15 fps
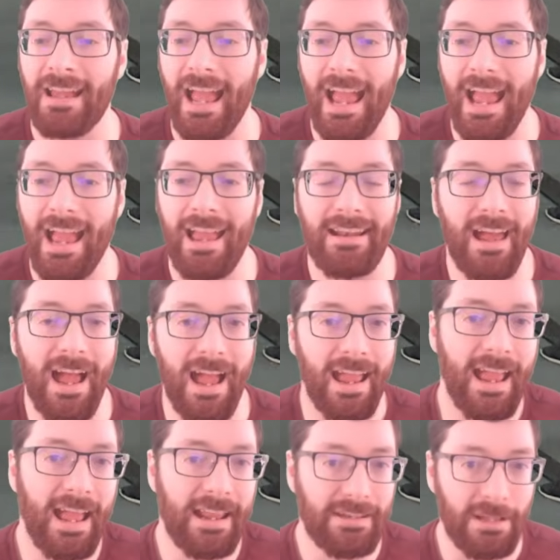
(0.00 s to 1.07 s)
and I
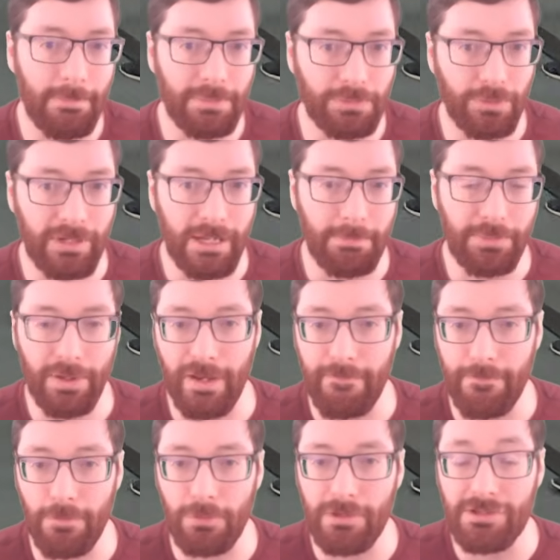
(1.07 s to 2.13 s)
end up looking pretty
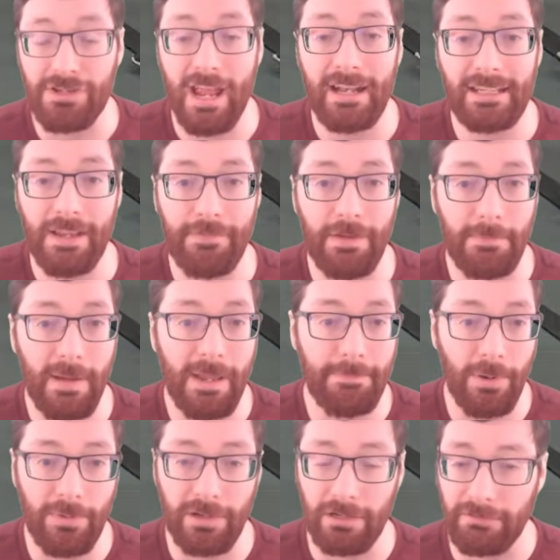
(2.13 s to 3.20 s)
foolish and giving my
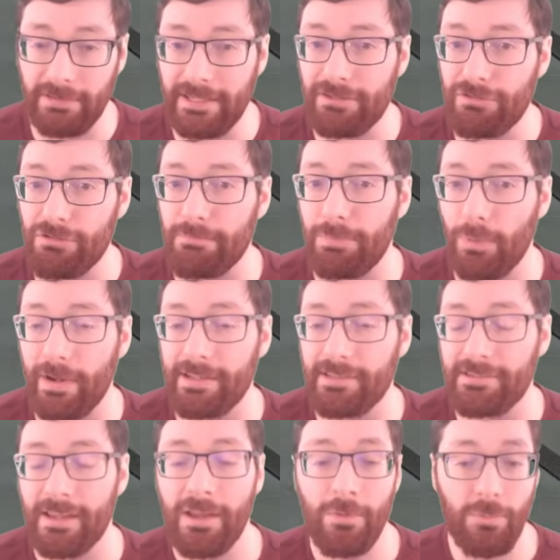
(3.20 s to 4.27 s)
opponent clean 2 points,